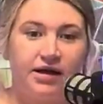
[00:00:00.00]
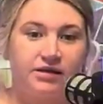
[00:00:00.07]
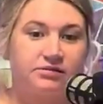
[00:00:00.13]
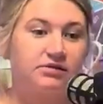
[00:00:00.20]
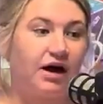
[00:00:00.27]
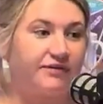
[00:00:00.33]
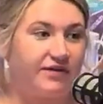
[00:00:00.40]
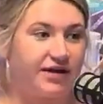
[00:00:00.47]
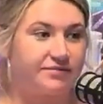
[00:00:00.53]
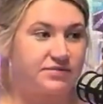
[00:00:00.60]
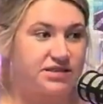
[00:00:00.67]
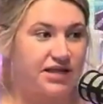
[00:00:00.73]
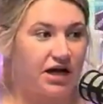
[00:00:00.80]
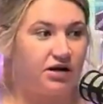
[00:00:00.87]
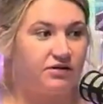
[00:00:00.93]
love
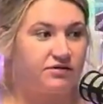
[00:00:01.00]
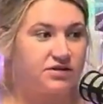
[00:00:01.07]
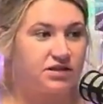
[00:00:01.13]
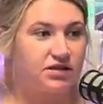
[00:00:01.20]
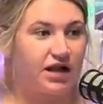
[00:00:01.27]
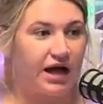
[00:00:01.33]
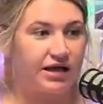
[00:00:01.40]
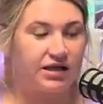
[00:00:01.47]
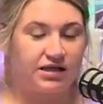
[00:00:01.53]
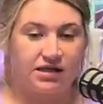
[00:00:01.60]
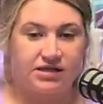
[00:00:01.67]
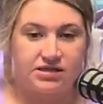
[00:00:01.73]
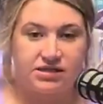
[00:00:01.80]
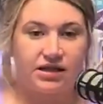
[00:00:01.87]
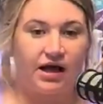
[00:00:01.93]
himself so that he
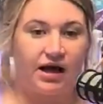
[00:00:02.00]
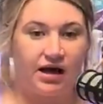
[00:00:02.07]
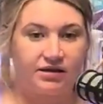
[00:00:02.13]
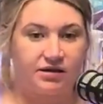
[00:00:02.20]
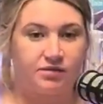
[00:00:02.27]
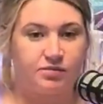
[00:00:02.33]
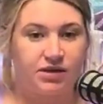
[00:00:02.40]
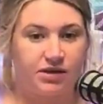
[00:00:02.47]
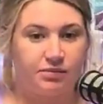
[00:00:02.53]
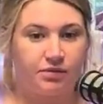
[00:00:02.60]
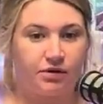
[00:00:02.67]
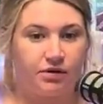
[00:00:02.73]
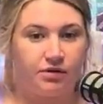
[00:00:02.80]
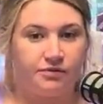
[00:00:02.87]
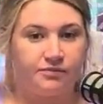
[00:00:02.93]
doesn't let other
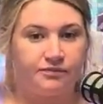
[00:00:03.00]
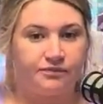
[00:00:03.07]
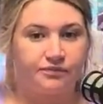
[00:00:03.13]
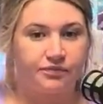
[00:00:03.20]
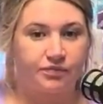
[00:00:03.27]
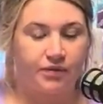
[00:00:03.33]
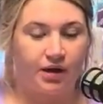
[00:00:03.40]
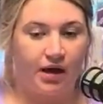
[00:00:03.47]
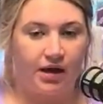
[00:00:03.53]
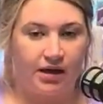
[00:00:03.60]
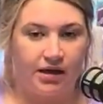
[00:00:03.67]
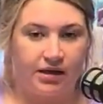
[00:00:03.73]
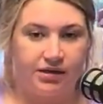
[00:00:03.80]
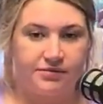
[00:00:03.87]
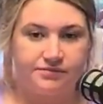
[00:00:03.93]
people,
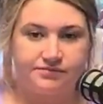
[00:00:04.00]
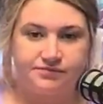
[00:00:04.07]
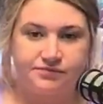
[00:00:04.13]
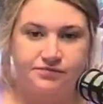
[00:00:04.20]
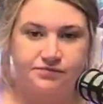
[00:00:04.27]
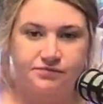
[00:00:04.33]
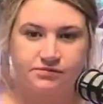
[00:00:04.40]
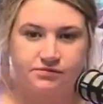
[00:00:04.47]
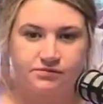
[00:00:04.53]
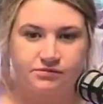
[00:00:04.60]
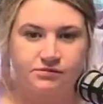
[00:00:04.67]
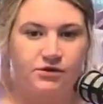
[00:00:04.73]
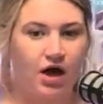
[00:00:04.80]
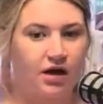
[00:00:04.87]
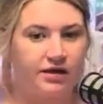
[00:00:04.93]

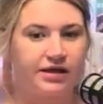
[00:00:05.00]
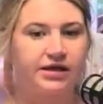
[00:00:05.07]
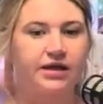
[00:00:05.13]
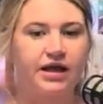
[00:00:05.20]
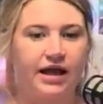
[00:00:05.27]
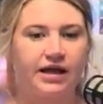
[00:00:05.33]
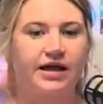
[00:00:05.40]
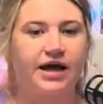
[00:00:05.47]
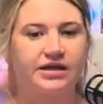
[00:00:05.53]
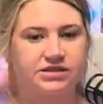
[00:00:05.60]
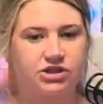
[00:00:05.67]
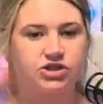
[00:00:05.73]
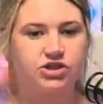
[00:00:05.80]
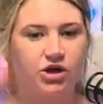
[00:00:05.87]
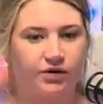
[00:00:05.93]
not like he has
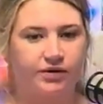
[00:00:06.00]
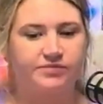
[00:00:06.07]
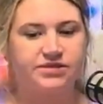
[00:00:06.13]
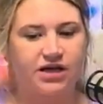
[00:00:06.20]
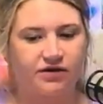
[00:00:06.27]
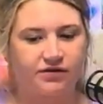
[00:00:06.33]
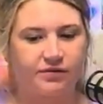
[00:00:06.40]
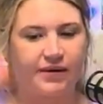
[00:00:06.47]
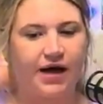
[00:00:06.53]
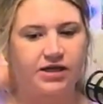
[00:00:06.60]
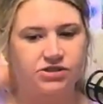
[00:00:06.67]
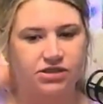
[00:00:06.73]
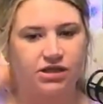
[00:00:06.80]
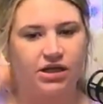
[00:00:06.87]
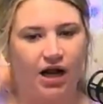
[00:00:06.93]
to show himself
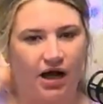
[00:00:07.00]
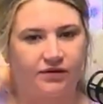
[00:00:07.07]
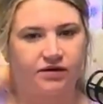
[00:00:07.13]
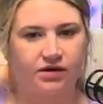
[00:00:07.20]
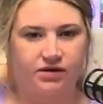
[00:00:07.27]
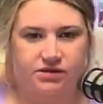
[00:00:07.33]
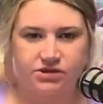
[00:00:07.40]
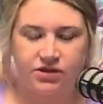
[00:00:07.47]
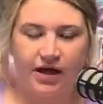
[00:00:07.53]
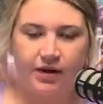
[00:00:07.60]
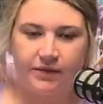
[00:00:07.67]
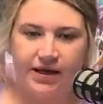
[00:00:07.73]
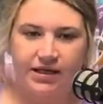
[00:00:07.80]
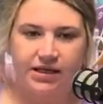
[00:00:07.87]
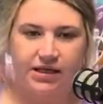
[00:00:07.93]
compassion and so that
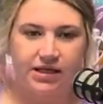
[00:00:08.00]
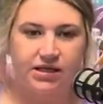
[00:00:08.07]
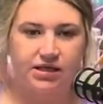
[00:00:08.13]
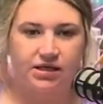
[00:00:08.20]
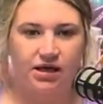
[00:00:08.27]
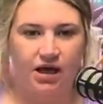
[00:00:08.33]
way he